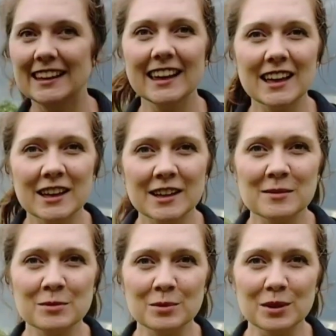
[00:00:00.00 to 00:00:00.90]

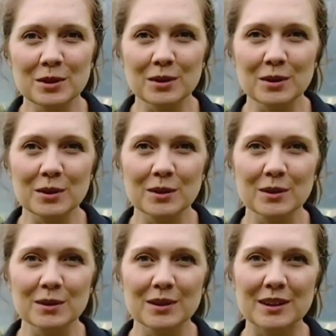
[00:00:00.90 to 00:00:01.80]
Comes.
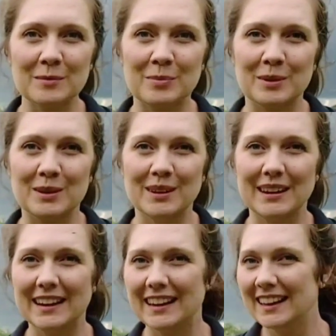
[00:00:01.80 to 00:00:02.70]
Woo! Good
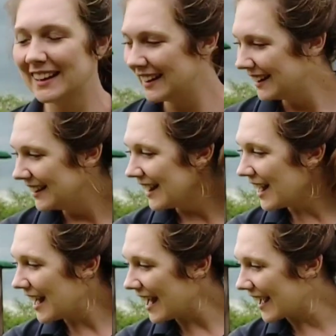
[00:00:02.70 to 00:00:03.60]
boy.
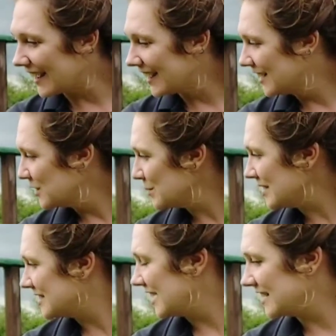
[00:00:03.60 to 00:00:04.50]
Oh, hi, you
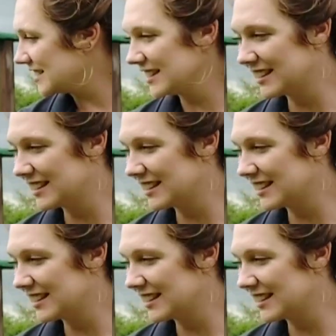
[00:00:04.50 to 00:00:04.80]
missed it.